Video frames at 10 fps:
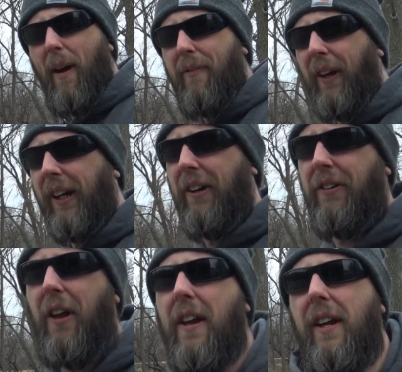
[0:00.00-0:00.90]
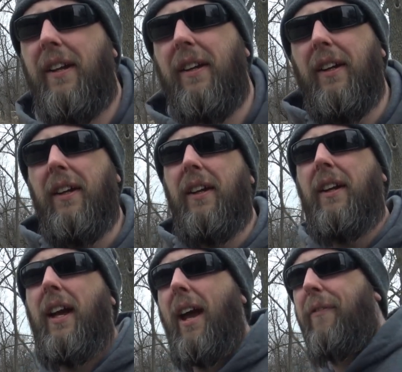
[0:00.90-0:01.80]
my fingers
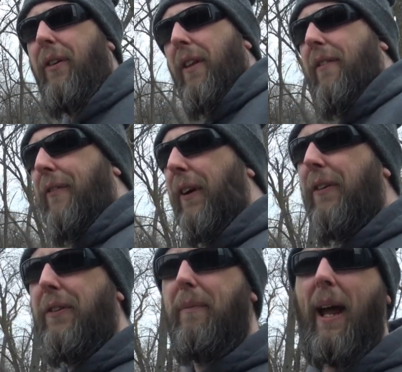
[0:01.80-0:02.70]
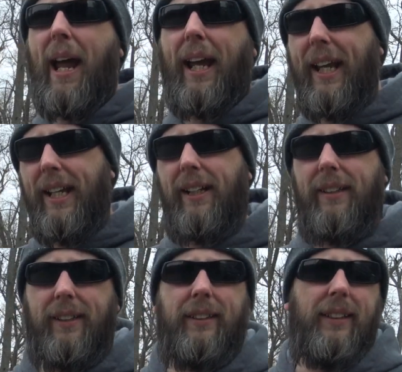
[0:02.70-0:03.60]
after the first mag.
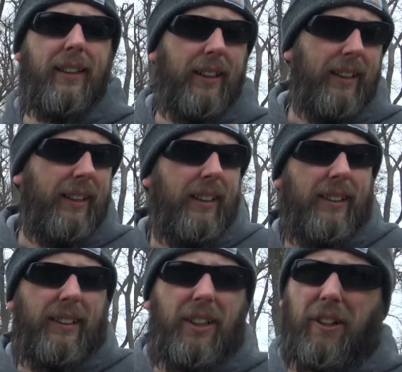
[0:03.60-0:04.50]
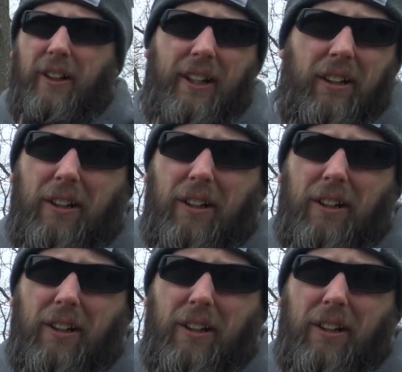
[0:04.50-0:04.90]
You don't need to